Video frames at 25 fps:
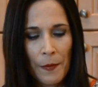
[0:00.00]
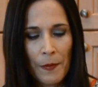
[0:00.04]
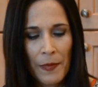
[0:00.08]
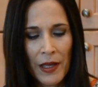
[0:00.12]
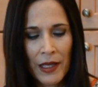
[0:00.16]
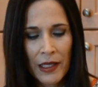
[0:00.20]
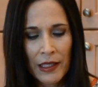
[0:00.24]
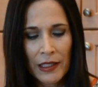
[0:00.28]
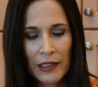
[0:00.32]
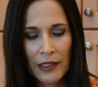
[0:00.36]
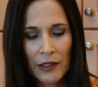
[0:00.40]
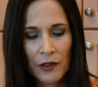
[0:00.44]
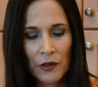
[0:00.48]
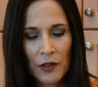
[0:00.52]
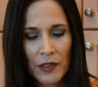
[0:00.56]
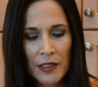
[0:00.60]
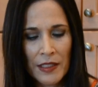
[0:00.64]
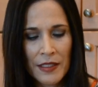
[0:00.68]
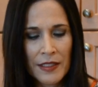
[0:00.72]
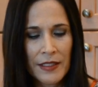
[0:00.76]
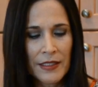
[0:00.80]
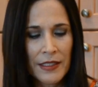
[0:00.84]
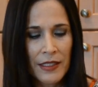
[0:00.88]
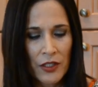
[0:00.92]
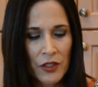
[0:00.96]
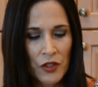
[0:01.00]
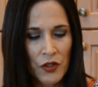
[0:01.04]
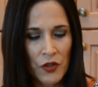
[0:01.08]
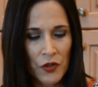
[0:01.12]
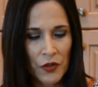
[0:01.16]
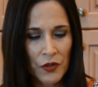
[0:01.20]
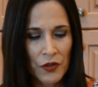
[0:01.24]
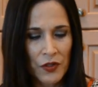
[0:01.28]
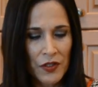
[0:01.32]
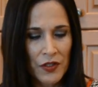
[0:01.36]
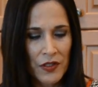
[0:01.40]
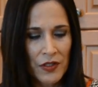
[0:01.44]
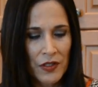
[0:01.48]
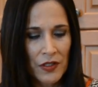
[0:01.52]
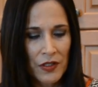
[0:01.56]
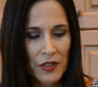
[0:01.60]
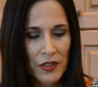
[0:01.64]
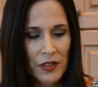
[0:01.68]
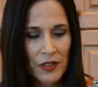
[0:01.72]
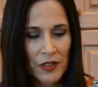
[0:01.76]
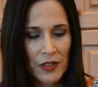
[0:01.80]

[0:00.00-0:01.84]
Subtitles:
make little incisions